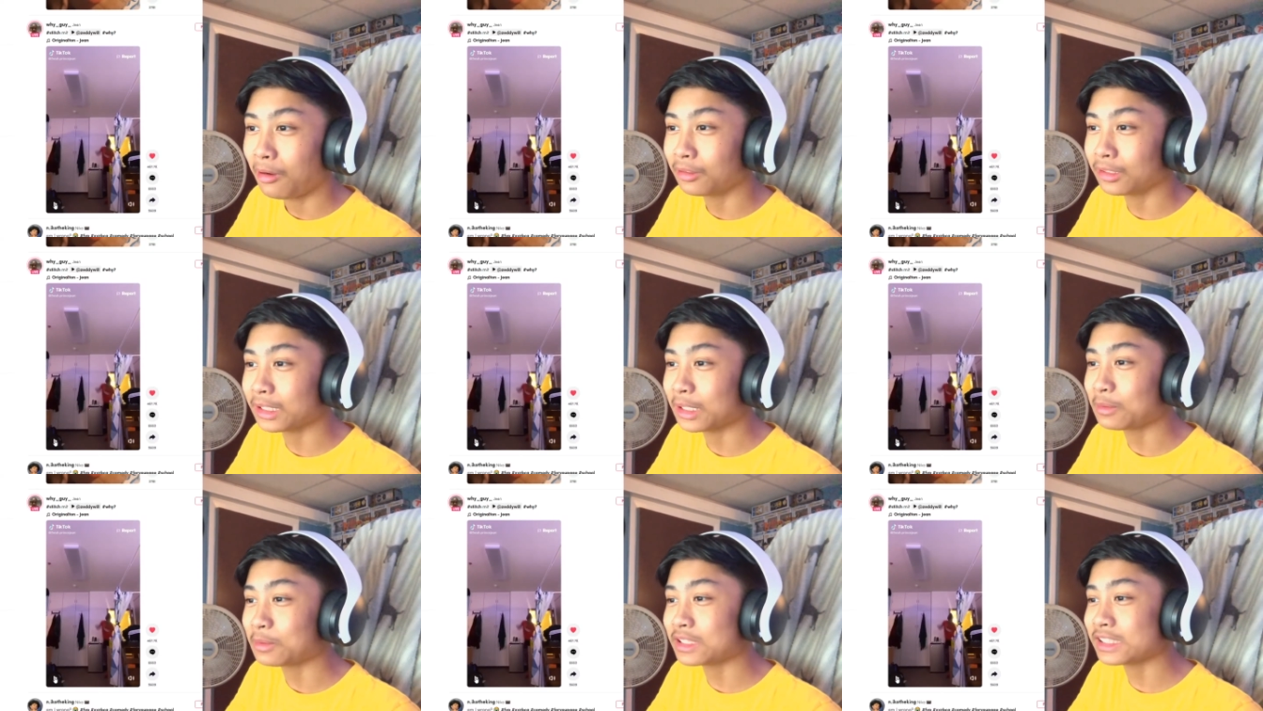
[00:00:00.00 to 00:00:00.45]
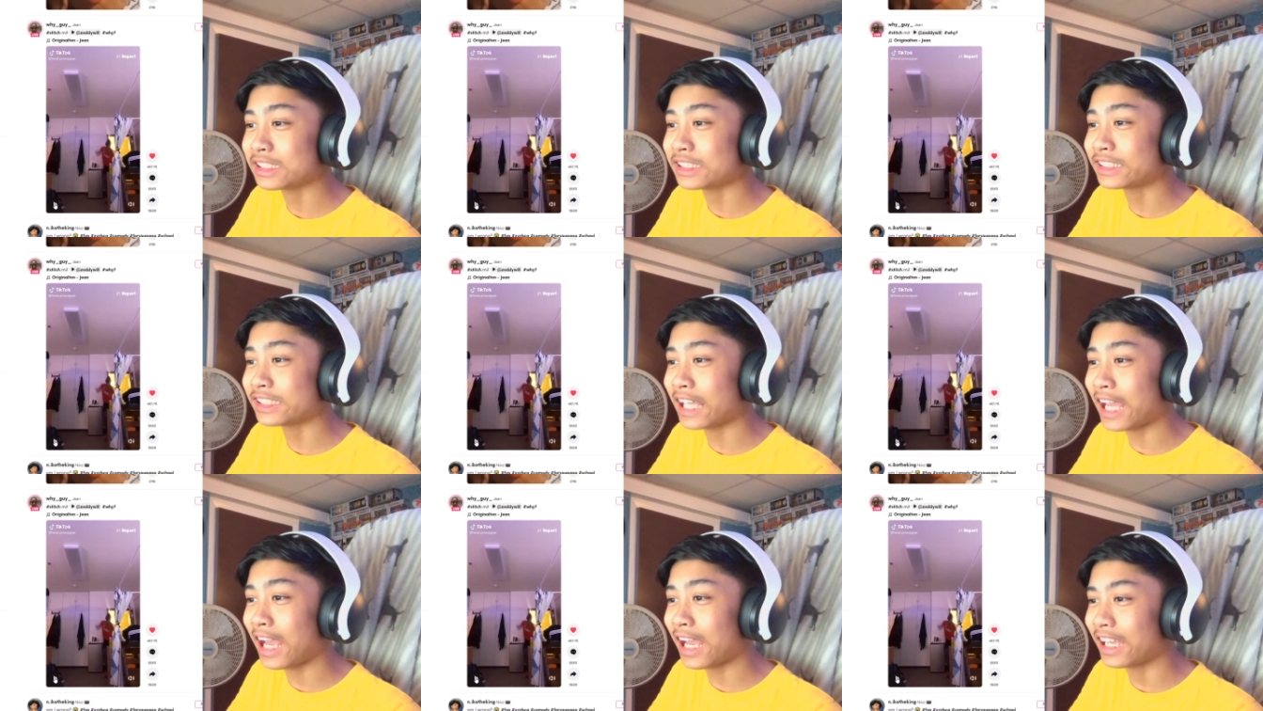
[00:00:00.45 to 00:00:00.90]
that was
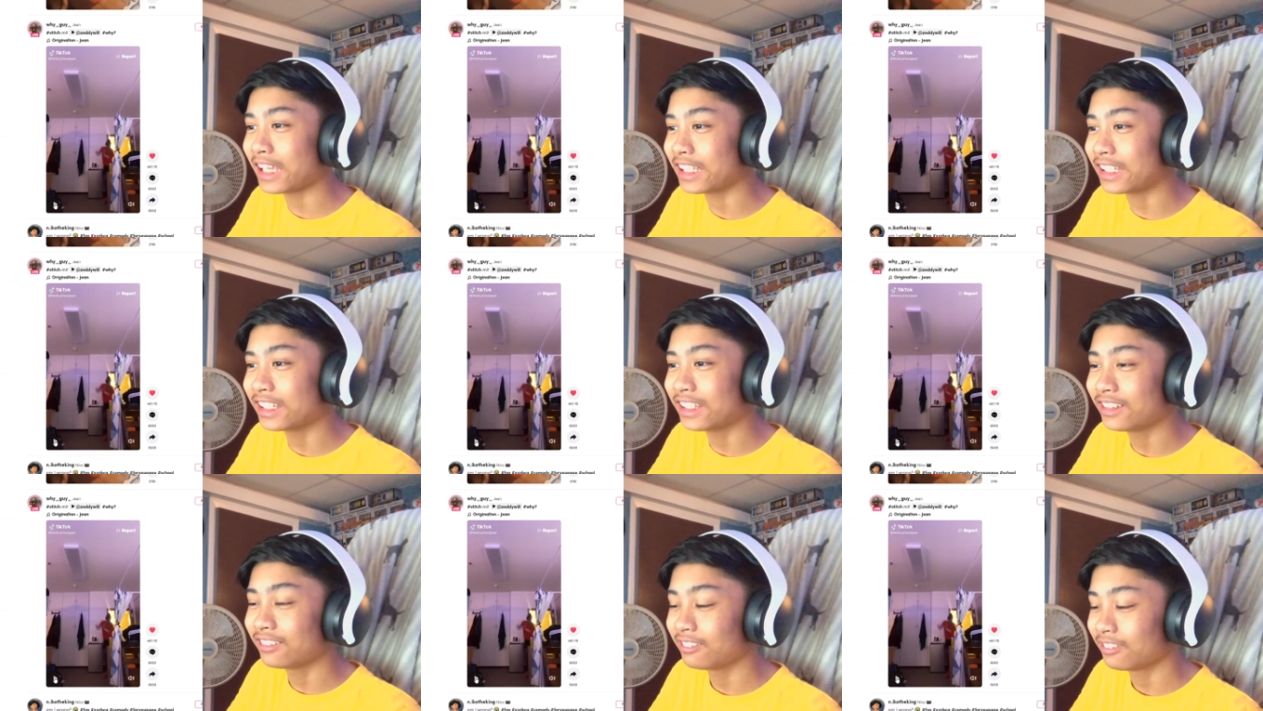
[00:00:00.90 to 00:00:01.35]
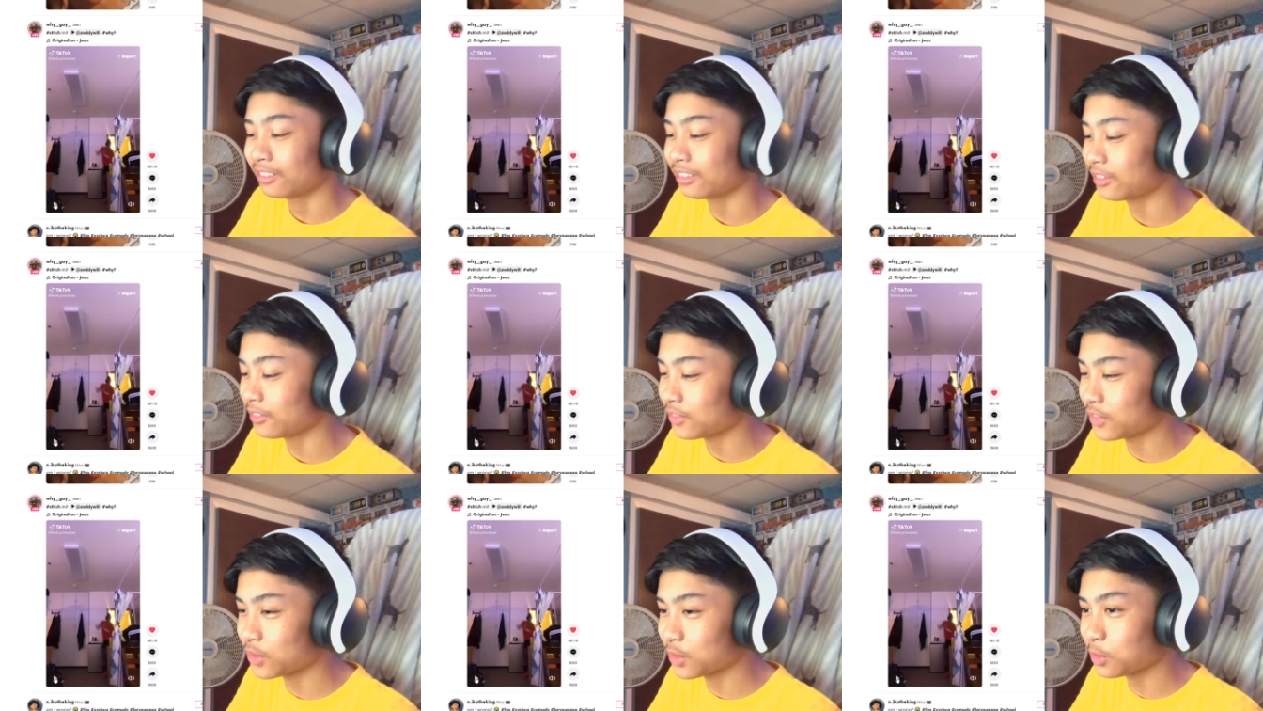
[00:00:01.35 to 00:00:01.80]
sad. I
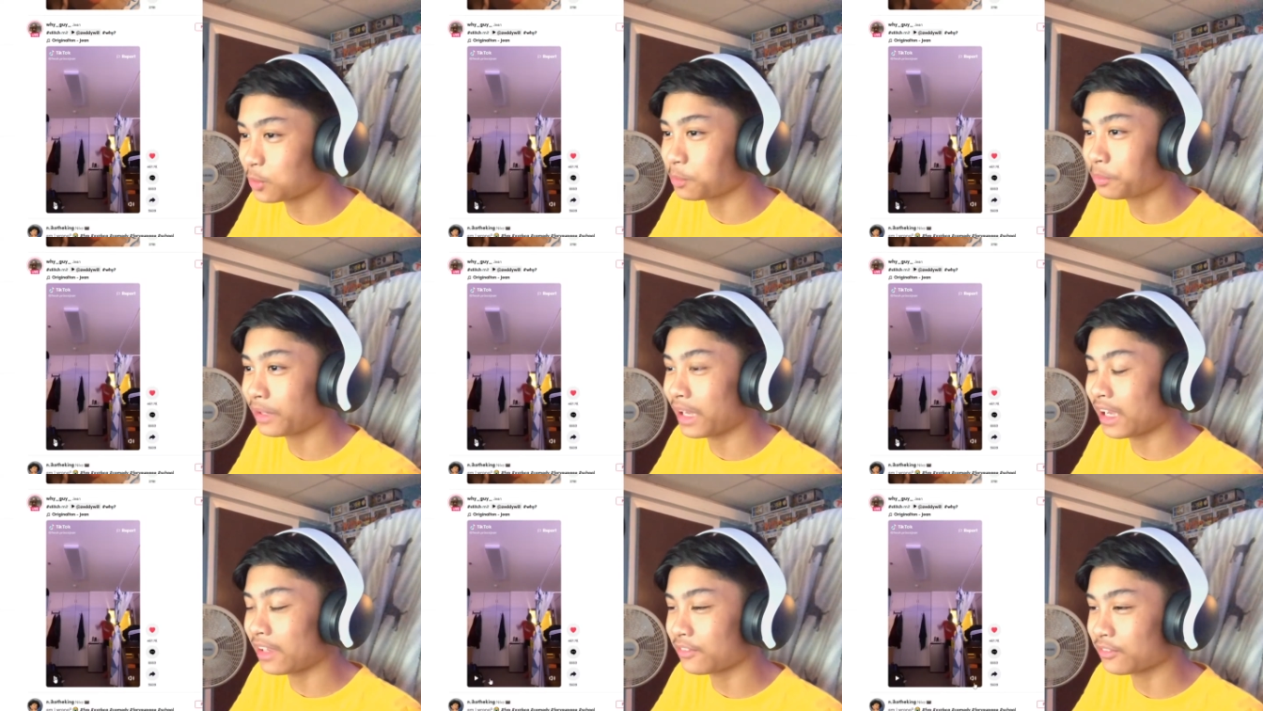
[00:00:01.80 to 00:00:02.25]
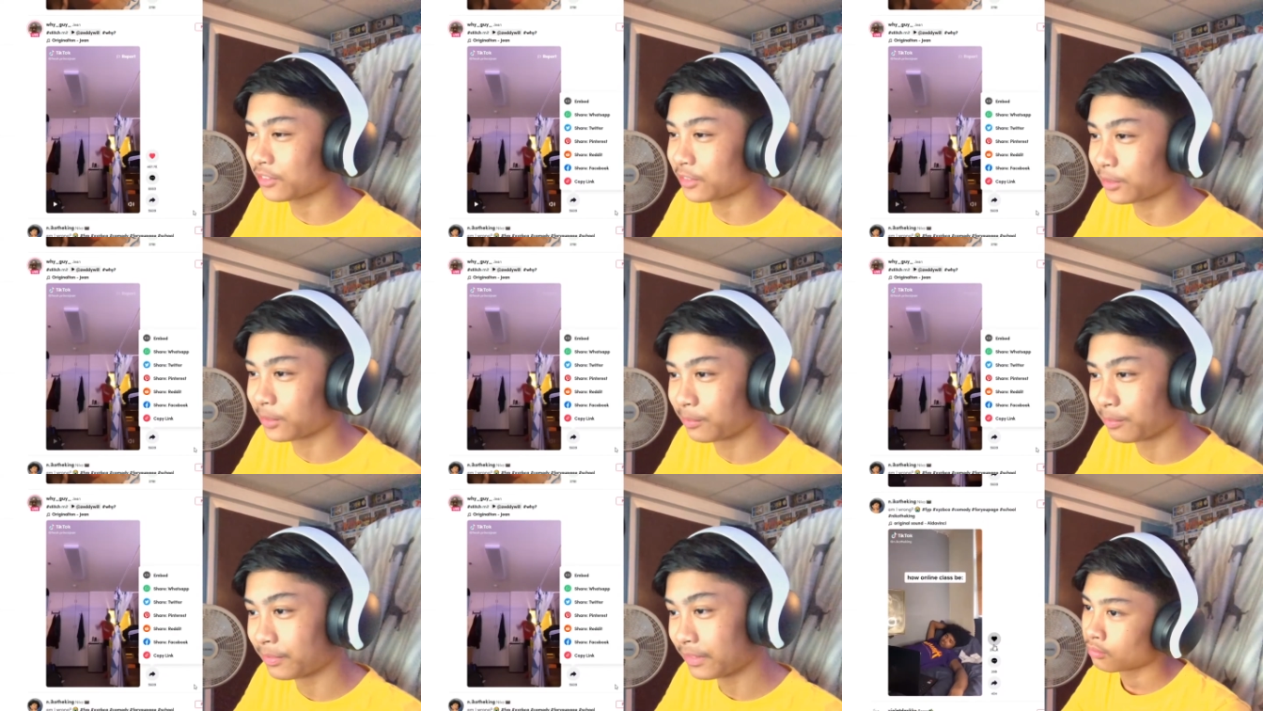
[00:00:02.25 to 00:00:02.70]
feel so bad for
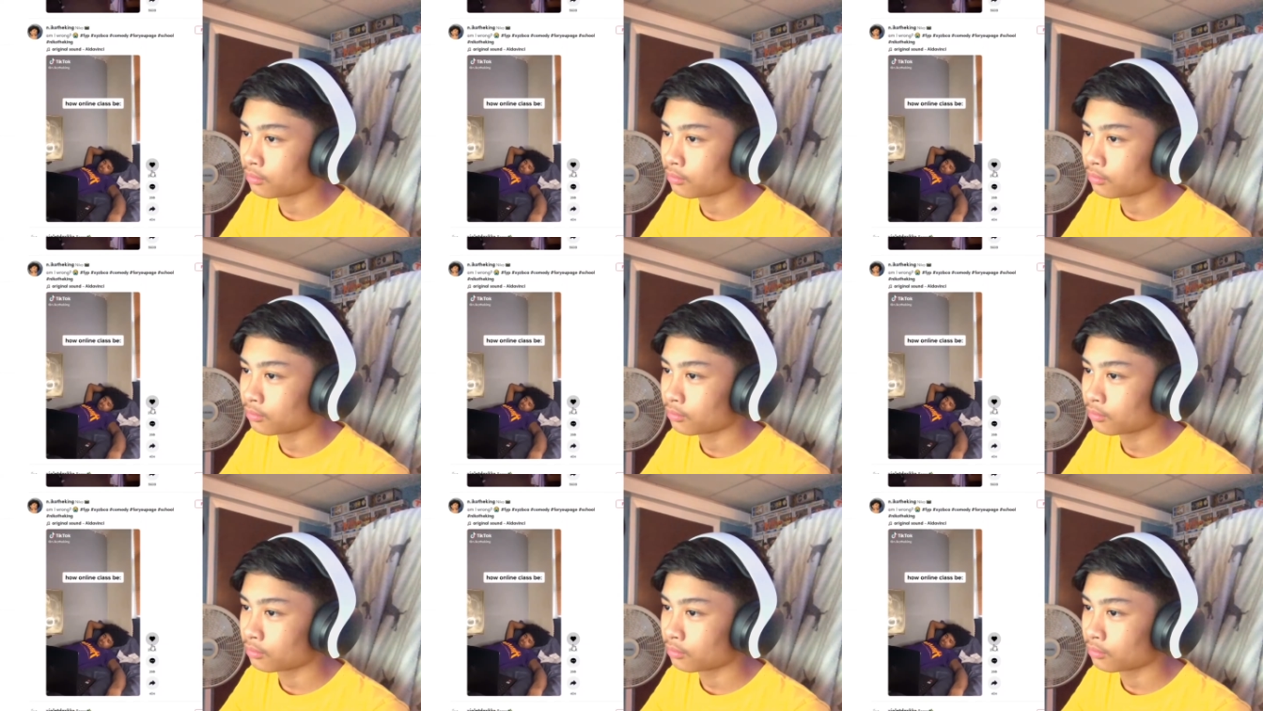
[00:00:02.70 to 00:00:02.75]
him.